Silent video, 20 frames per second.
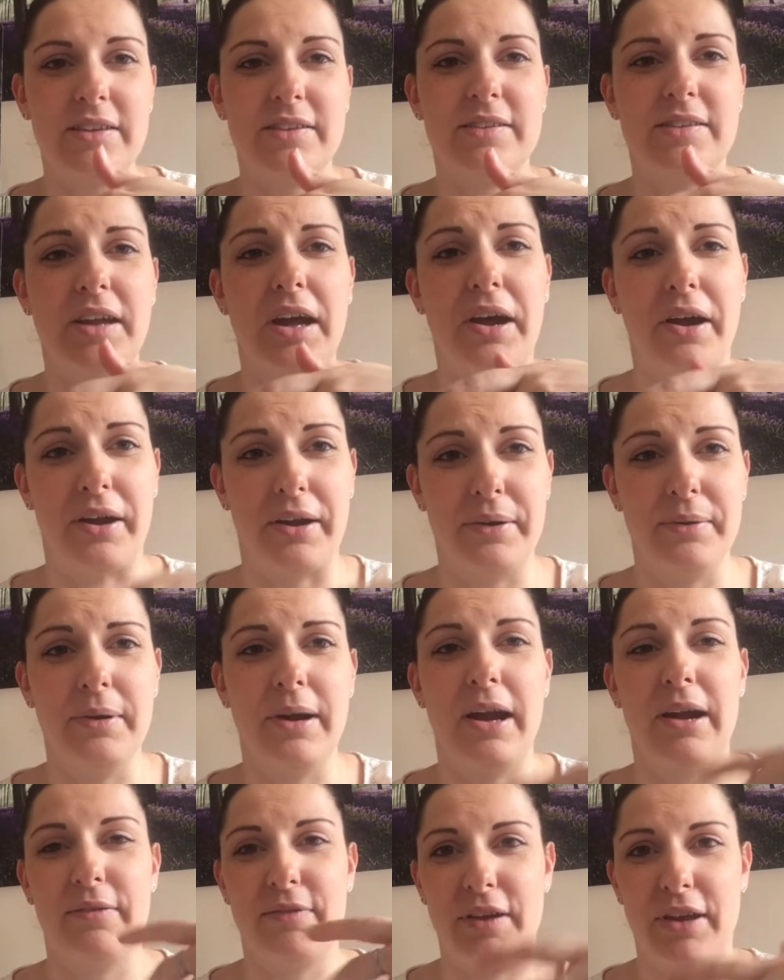so
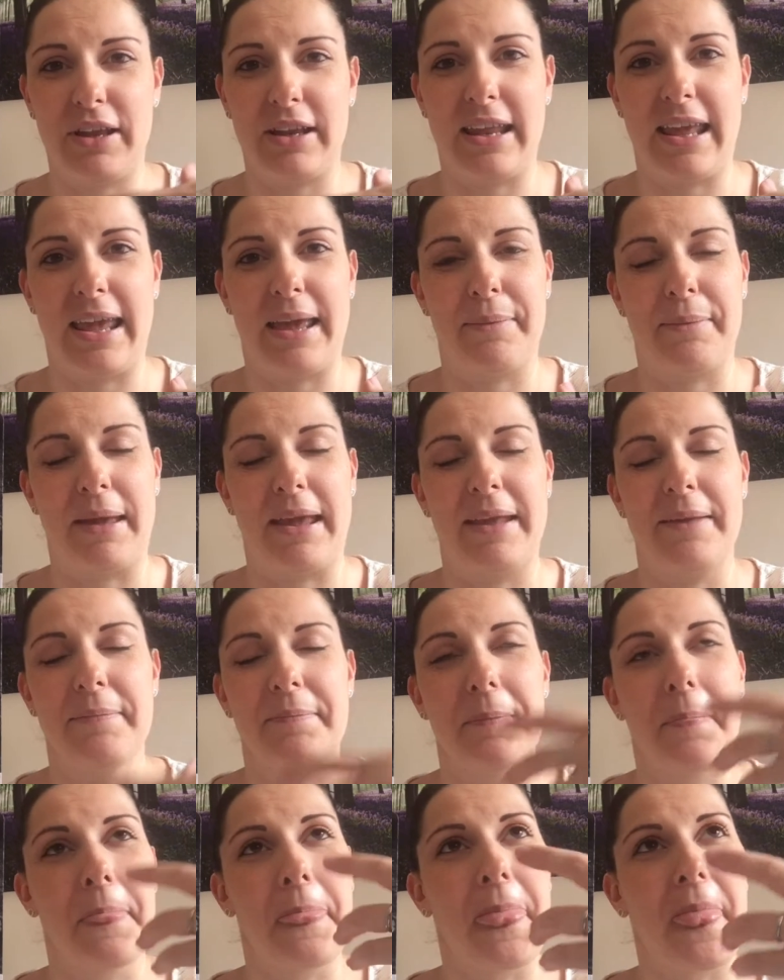hopefully you can hear me.
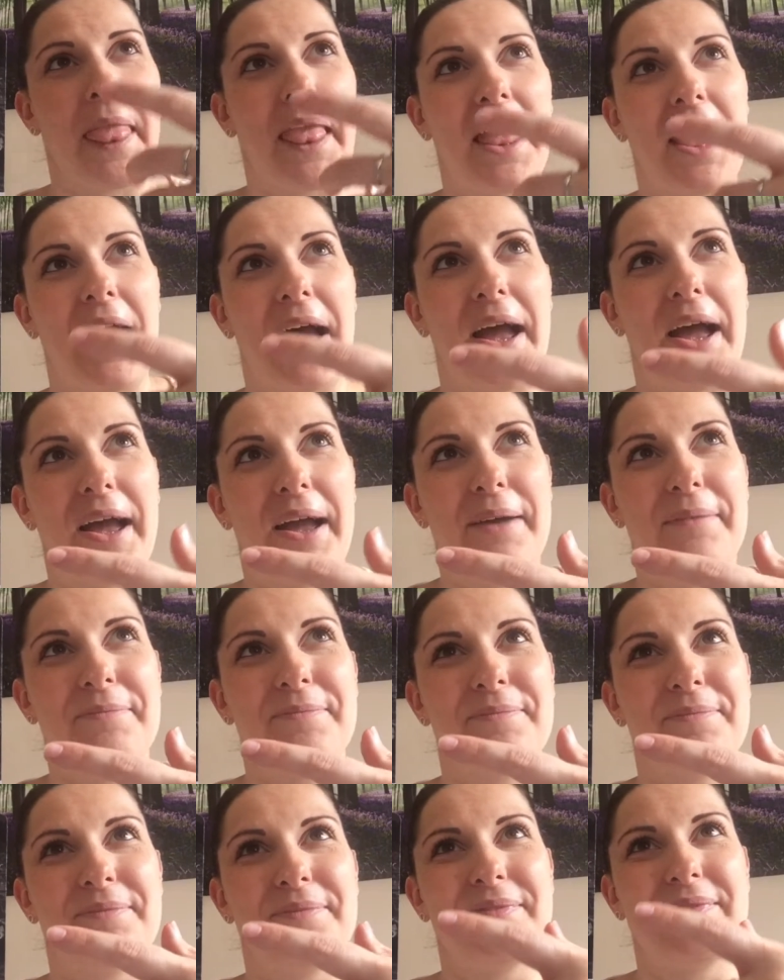
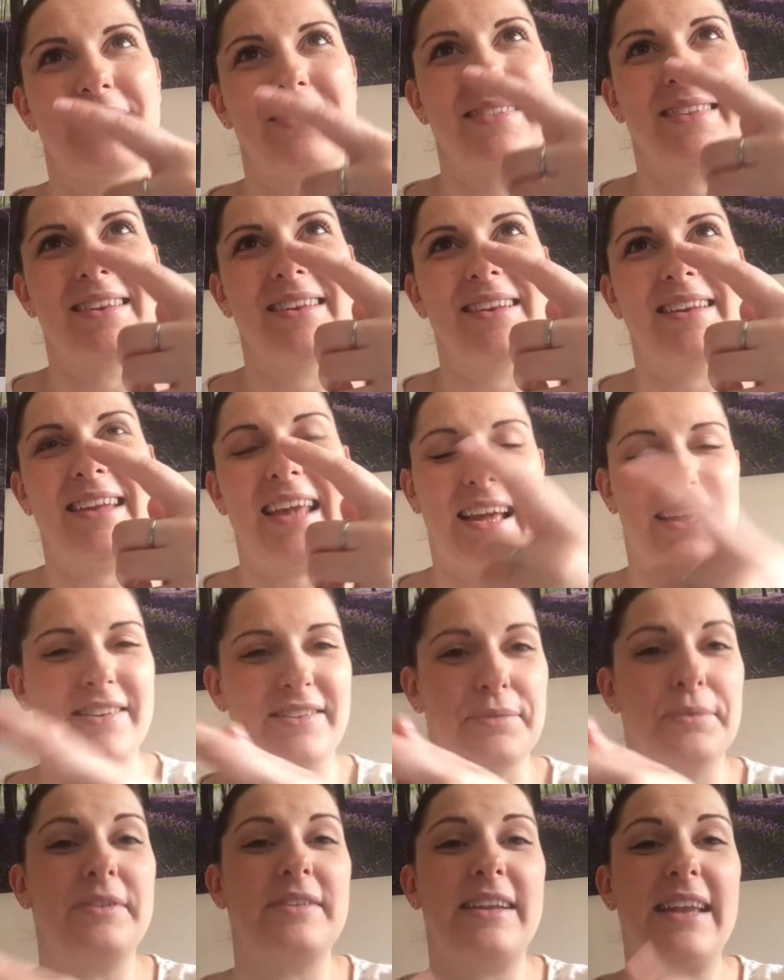Yeah,
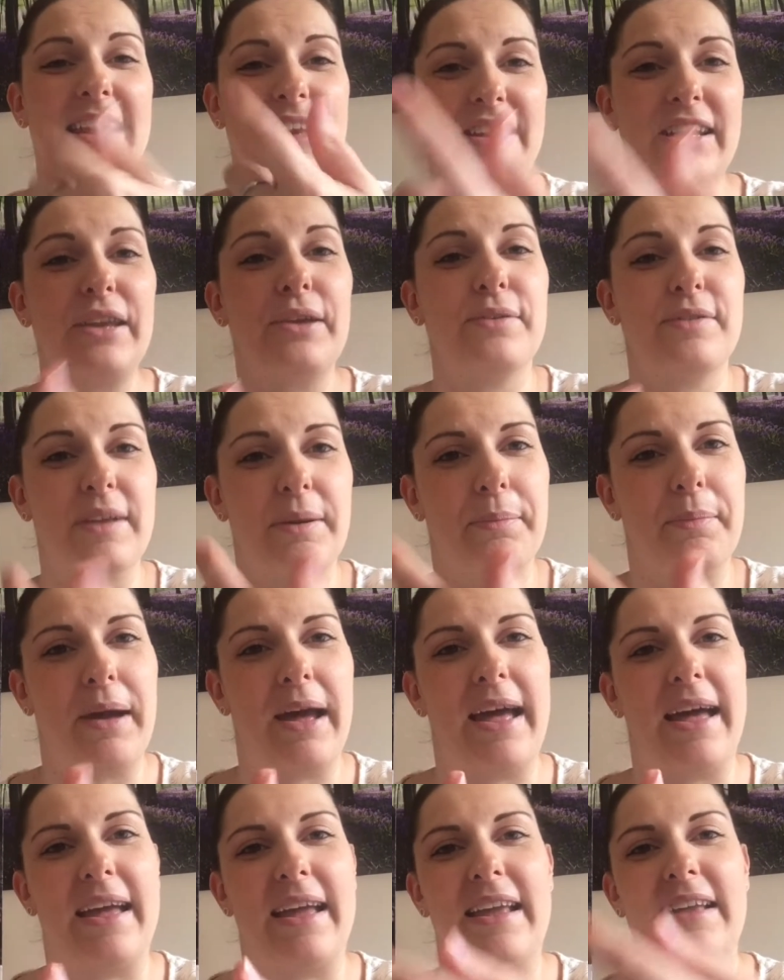so it's leading you
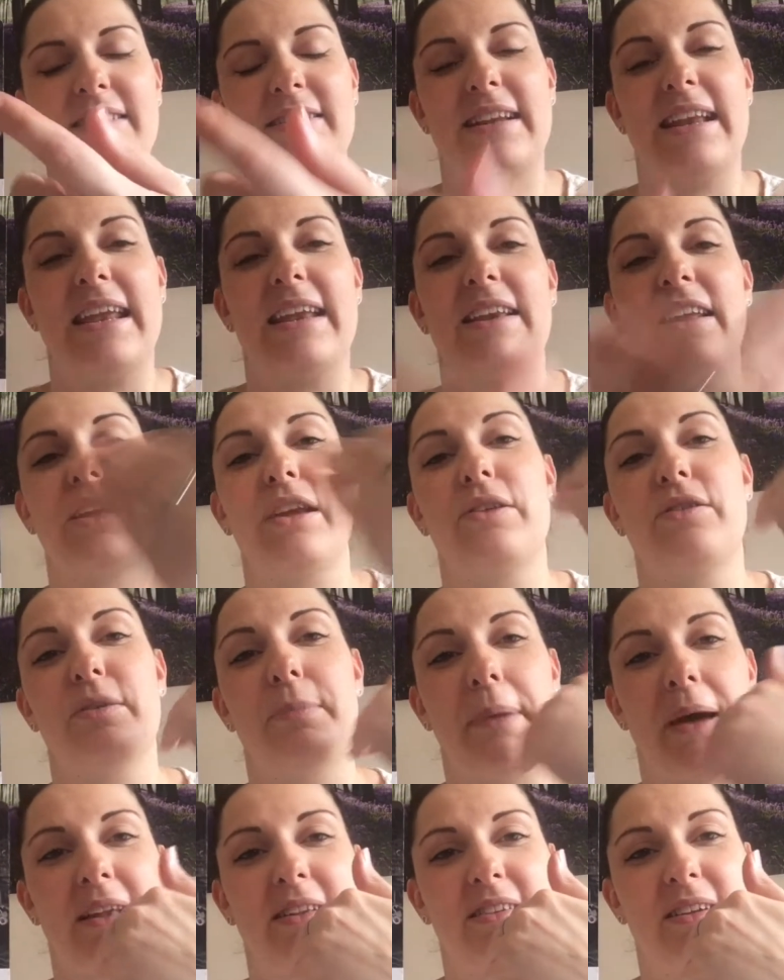somewhere. It's leading you to
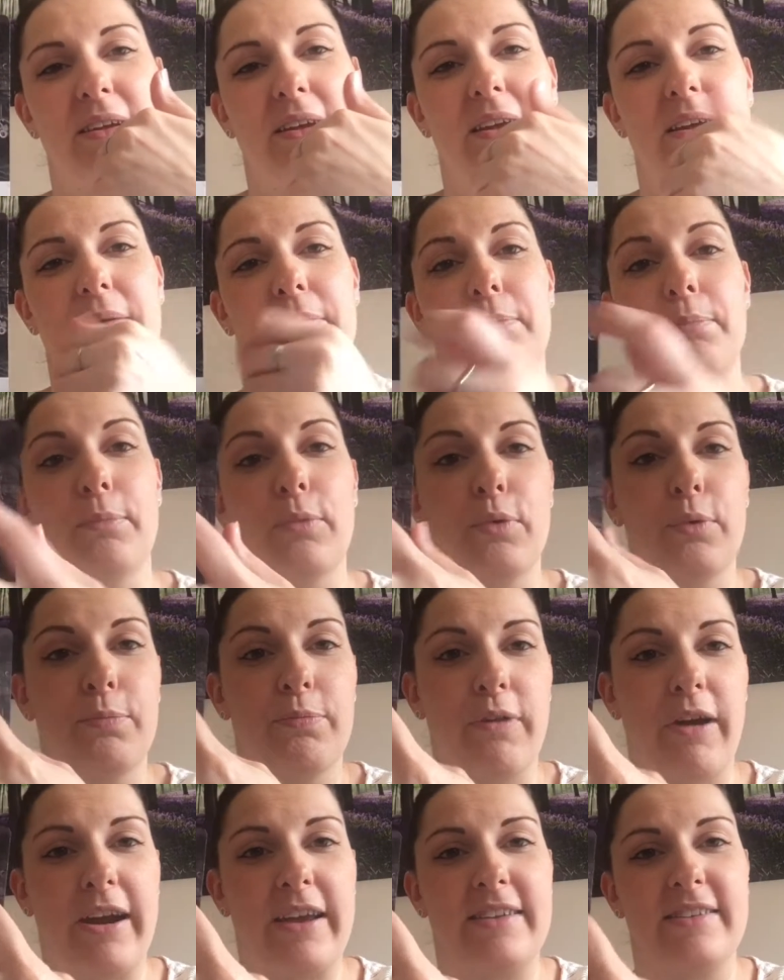better, more
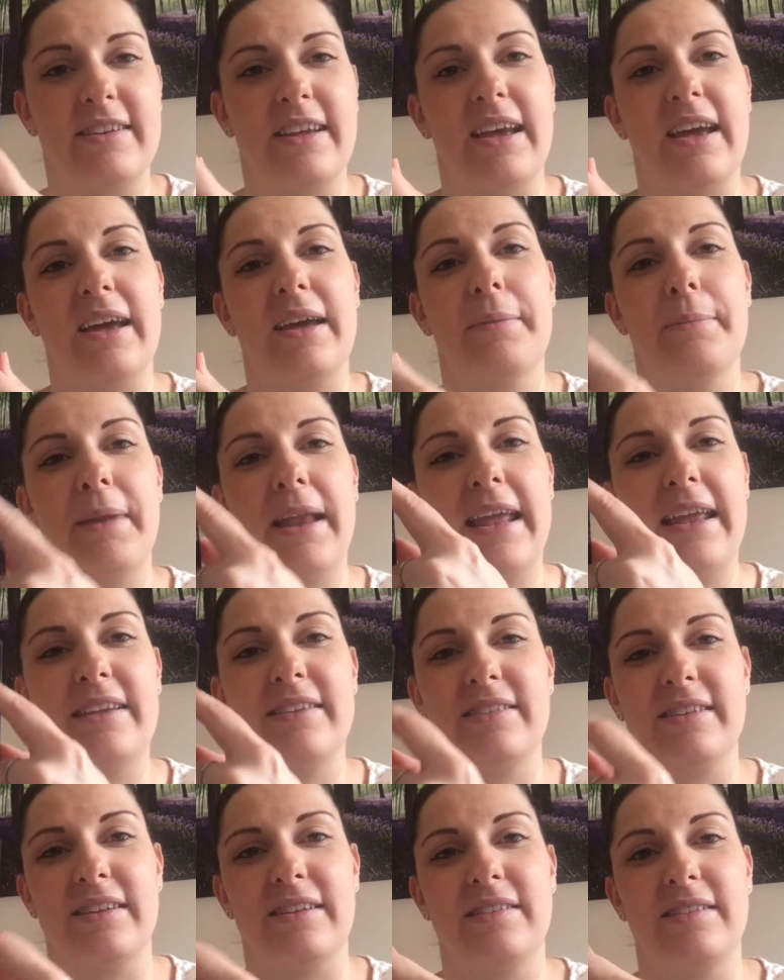brighter
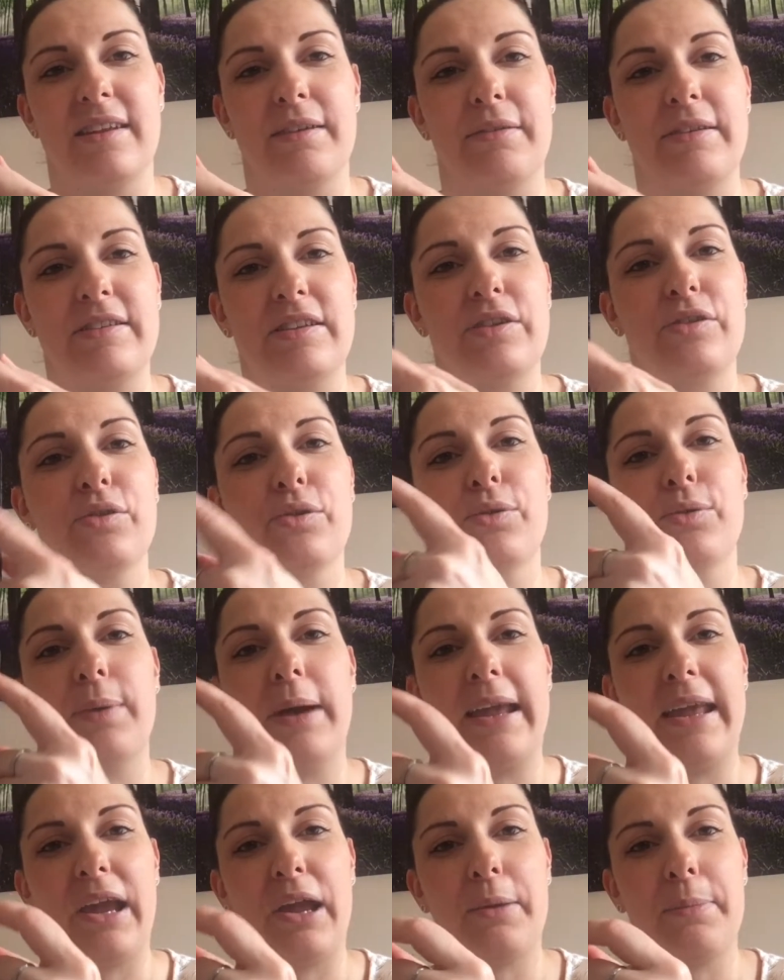places. There is a
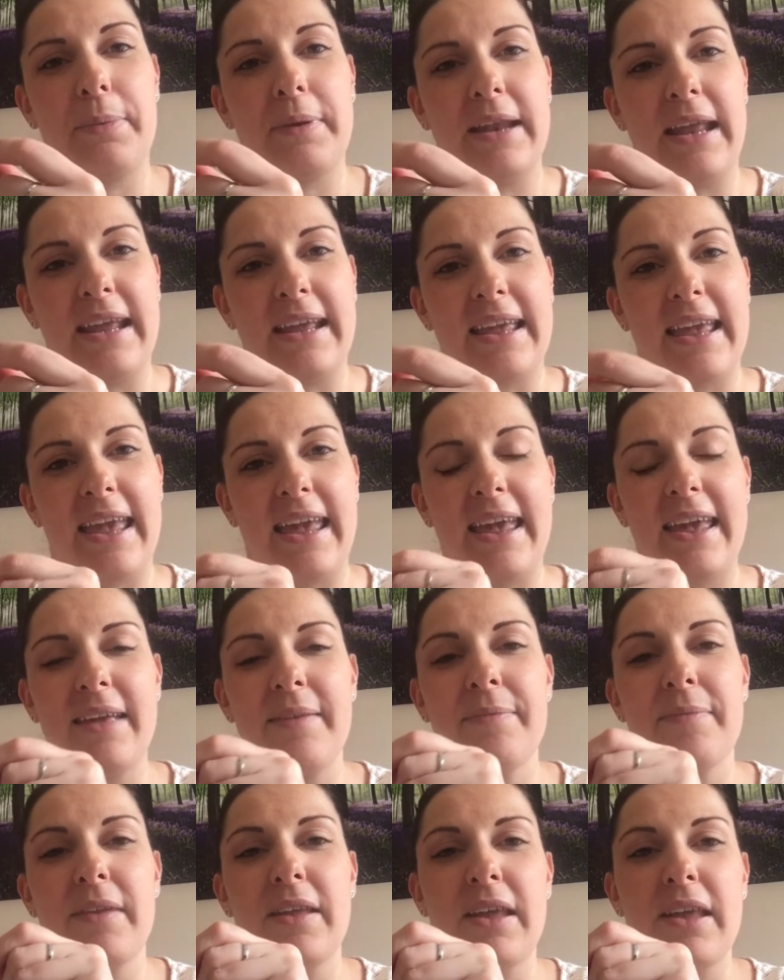doorway opening
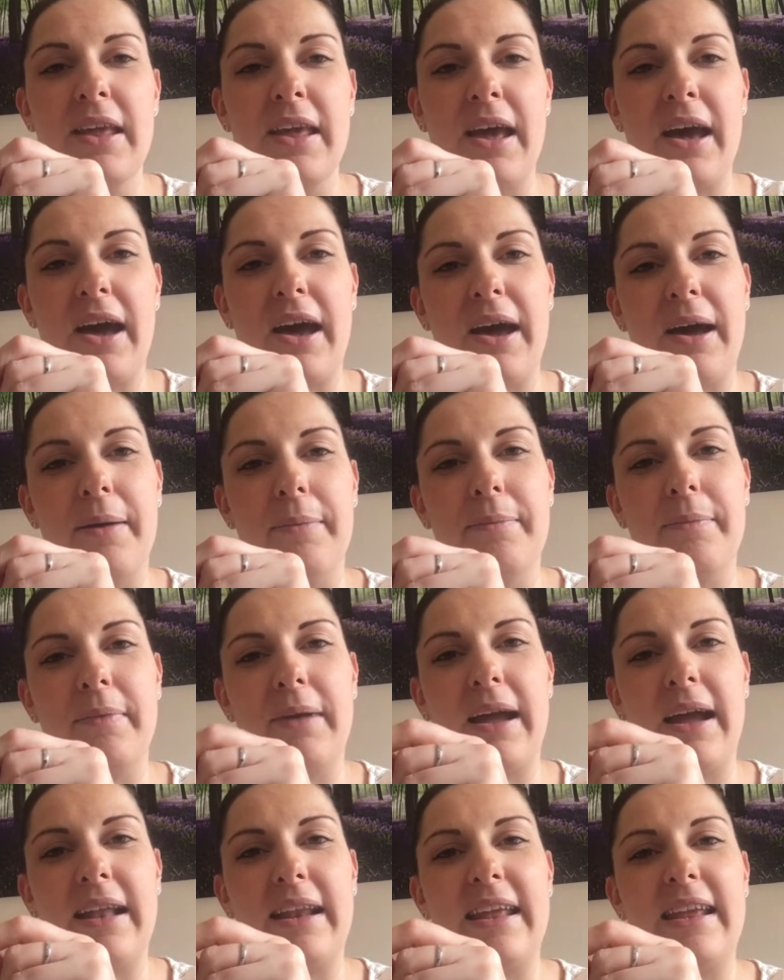here, and
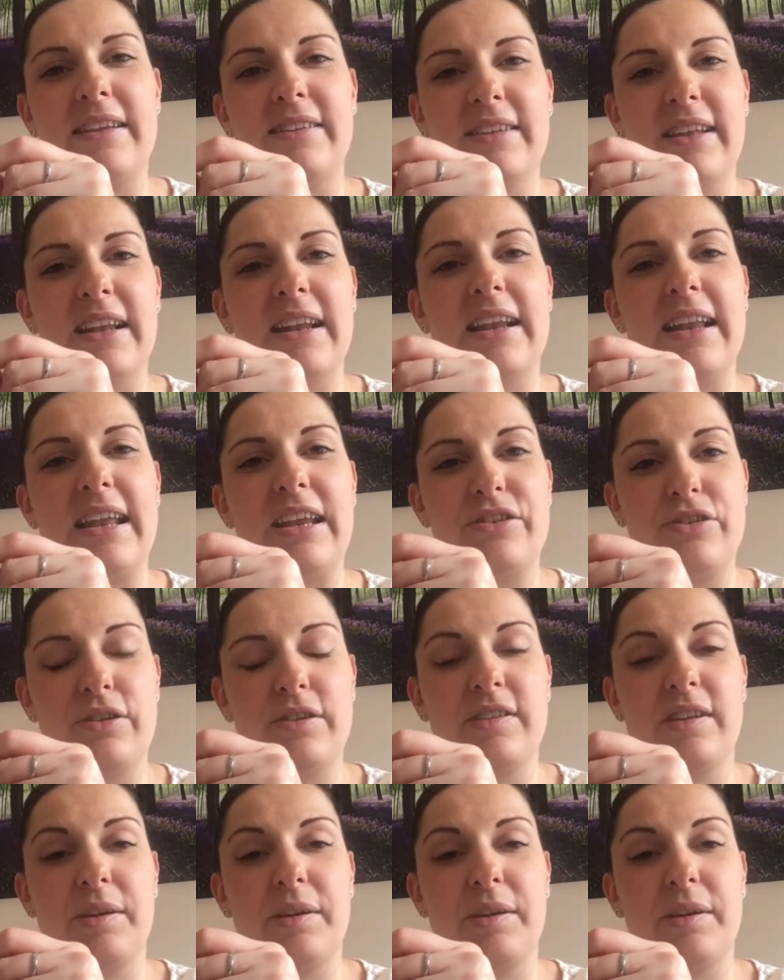it is going to lead you